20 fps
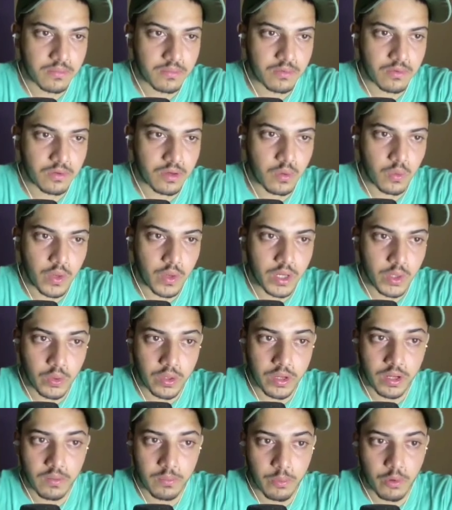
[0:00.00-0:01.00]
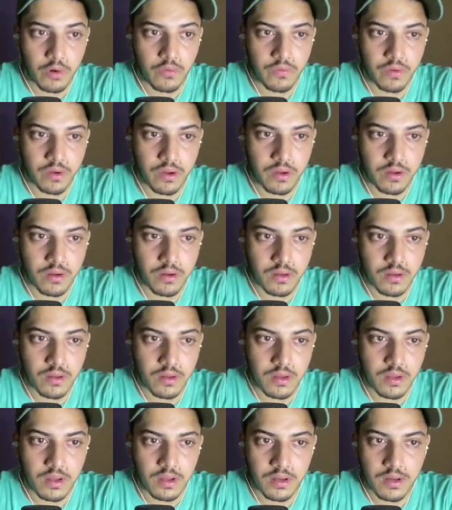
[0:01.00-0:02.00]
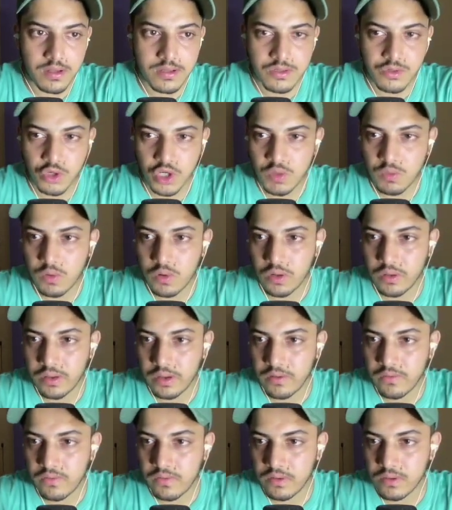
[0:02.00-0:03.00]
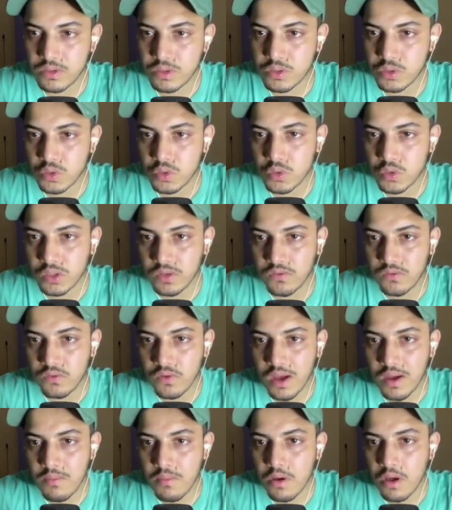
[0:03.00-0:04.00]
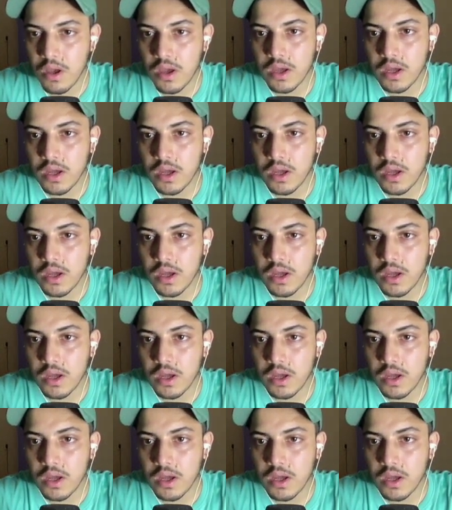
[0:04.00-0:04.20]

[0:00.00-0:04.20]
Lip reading: Okay, when to take profit, let's talk about that first. So if you have